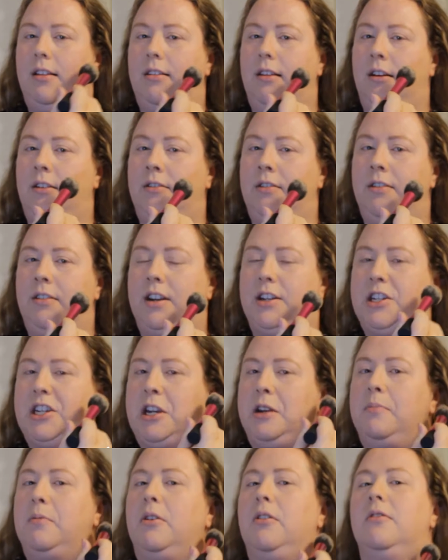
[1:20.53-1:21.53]
under the
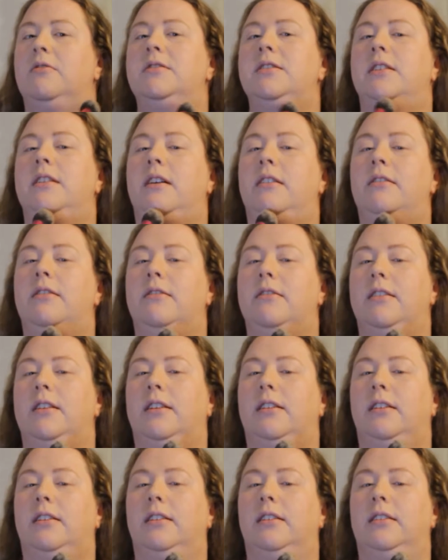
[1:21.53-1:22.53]
cheekbones, and under
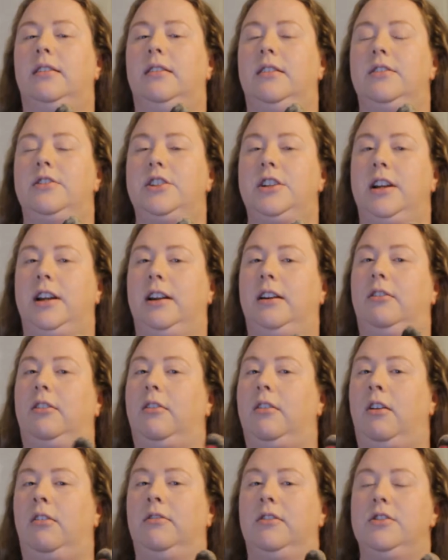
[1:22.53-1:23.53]
the chin,
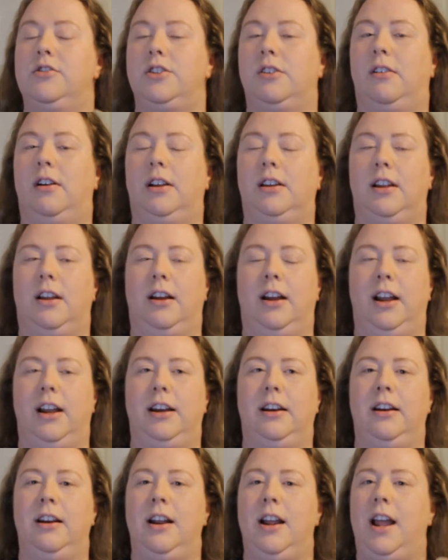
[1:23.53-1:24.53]
along the
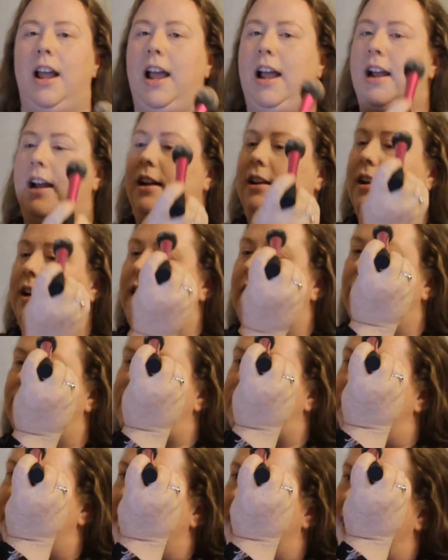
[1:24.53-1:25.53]
jawline, and it
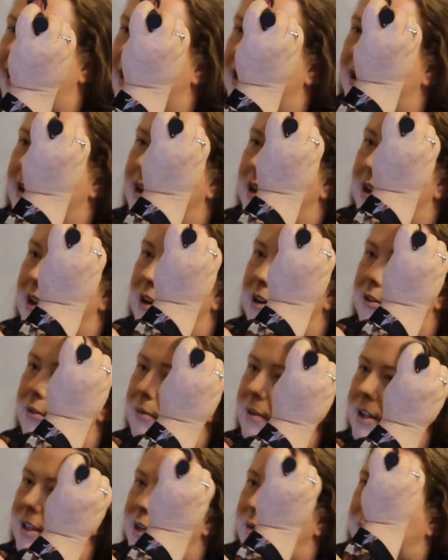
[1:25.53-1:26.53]
gives me a
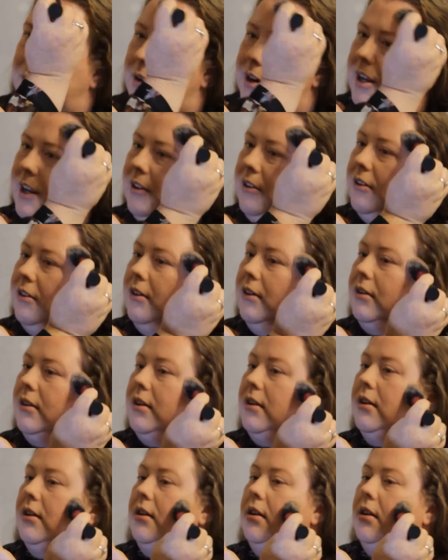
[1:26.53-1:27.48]
really pretty look.